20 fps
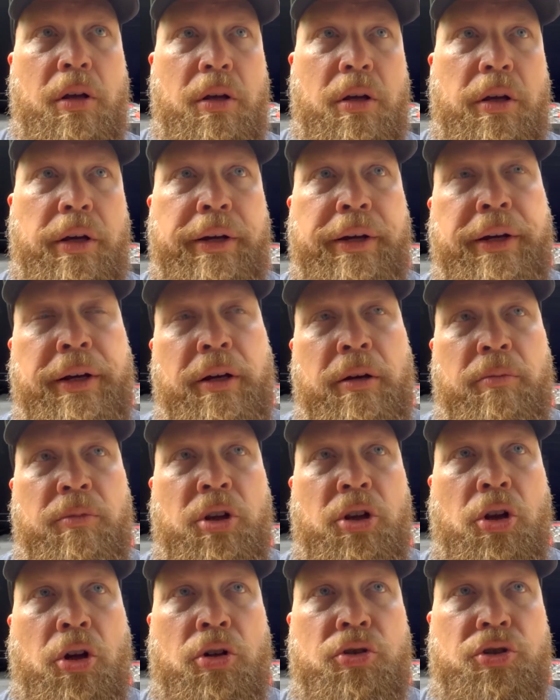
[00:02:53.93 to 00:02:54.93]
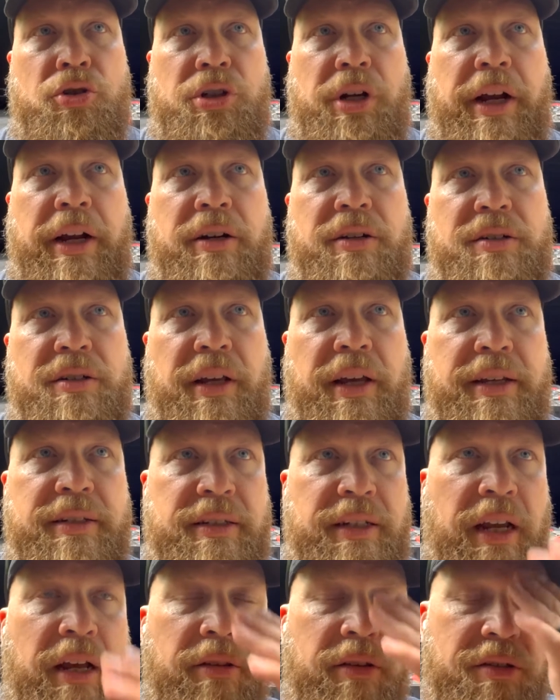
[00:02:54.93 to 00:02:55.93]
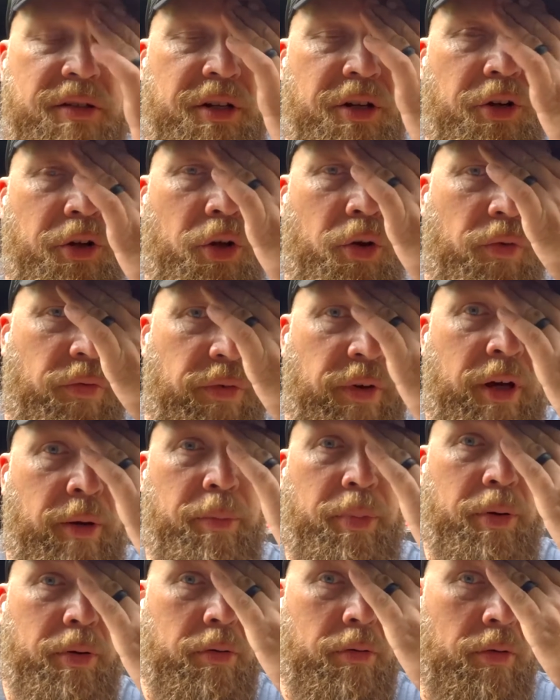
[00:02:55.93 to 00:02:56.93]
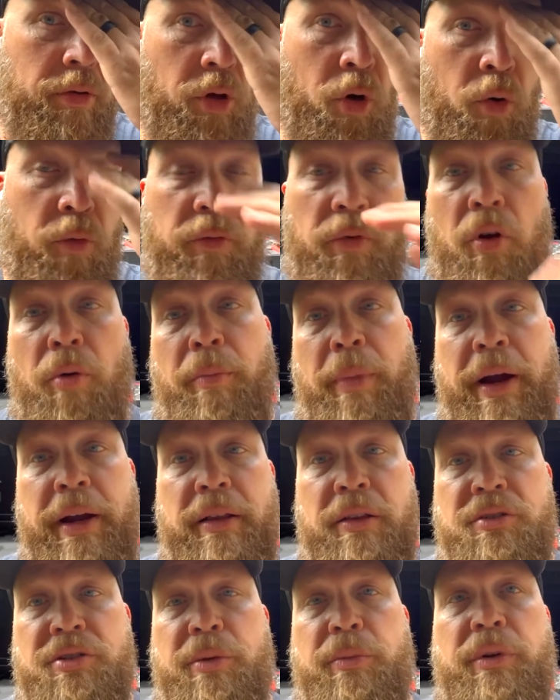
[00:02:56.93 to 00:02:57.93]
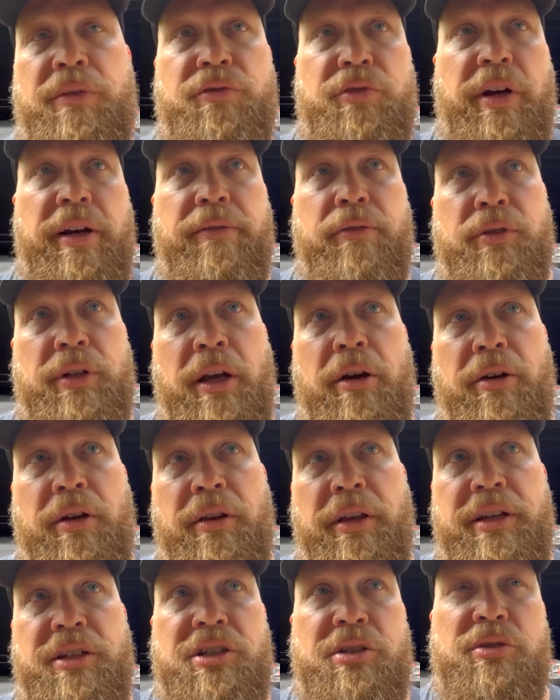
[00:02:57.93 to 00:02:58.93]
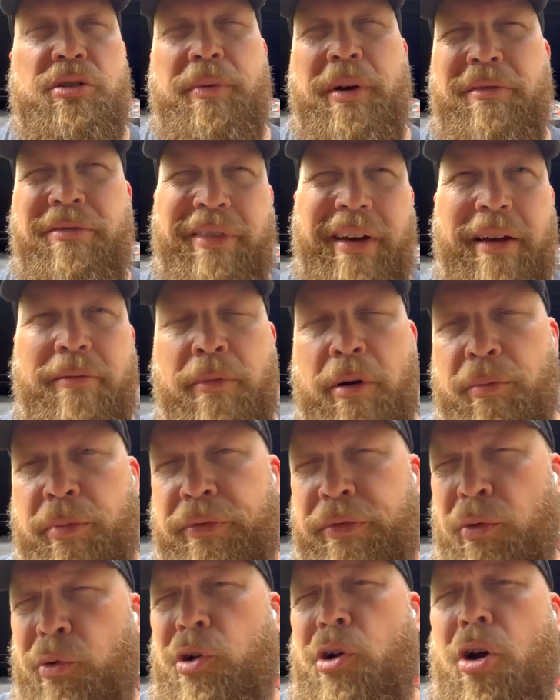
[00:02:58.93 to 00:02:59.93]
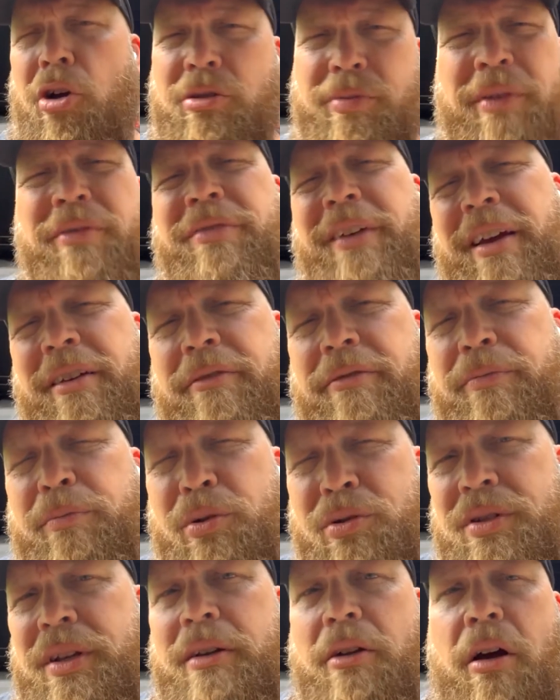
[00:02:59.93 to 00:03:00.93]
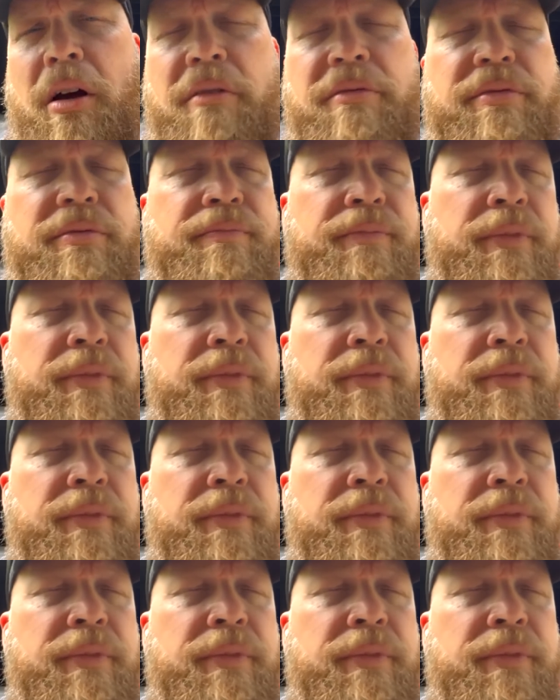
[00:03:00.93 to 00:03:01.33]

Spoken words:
the larger tire size and how that's going to goof up the overall mileage I would have traveled calculation. Is about 5, remember, if you recall, it's about 5% off.